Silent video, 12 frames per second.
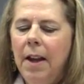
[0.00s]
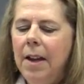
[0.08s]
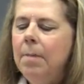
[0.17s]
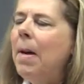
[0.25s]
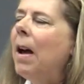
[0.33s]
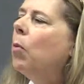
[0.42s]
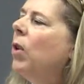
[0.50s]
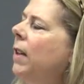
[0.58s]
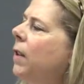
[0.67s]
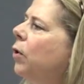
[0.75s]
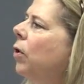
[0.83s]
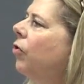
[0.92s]
In my
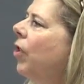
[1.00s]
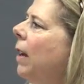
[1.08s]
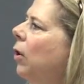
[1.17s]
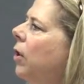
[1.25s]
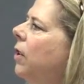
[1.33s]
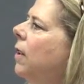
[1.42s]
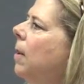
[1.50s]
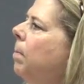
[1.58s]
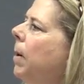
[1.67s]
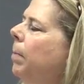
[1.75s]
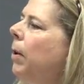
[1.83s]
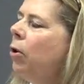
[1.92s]
research, I looked at the
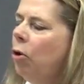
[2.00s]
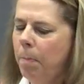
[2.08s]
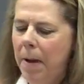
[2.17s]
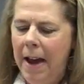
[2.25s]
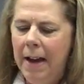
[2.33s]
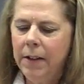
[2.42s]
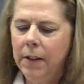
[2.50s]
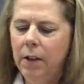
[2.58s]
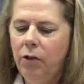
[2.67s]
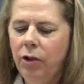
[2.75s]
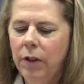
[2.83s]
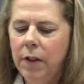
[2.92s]
biblical
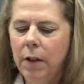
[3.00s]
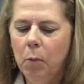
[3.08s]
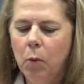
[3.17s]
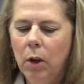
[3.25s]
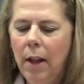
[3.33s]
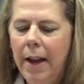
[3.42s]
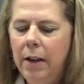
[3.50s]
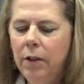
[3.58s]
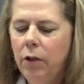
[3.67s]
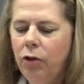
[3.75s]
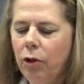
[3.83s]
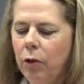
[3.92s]
passages that relate
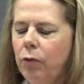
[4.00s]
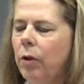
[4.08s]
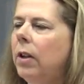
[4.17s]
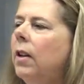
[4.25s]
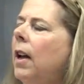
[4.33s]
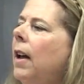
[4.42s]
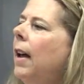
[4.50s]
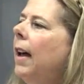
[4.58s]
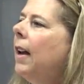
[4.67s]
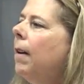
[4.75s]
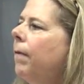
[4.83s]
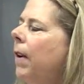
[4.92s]
to children,
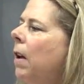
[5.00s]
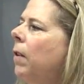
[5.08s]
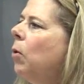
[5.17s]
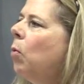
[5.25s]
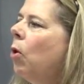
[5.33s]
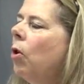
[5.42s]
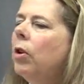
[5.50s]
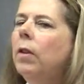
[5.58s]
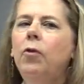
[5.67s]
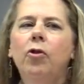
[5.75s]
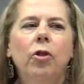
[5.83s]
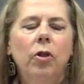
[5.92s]
and I found the work
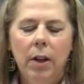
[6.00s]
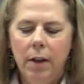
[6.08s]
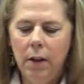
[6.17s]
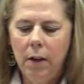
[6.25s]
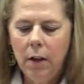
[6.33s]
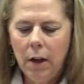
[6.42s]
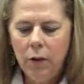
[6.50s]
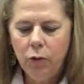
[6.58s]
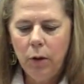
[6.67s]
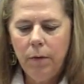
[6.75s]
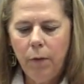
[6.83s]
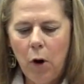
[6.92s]
of Judith
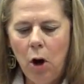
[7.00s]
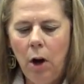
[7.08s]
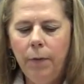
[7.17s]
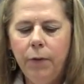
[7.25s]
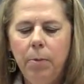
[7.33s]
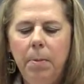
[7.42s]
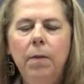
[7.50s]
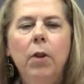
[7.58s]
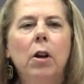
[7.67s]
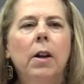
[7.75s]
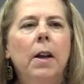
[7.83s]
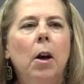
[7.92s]
Gundry Wolf to be
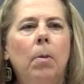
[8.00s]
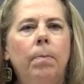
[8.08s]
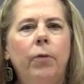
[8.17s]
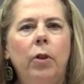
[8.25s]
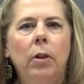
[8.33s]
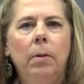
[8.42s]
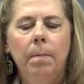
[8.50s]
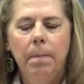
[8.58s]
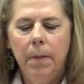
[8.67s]
very helpful.